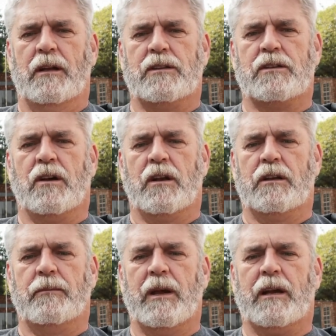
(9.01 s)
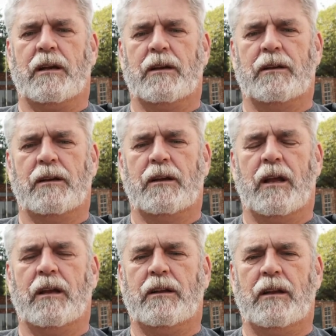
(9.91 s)
It started back in
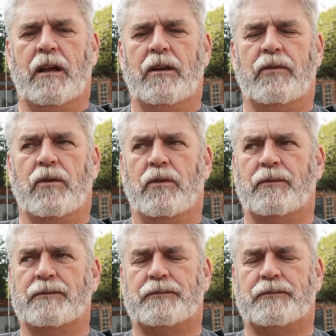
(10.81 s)
1984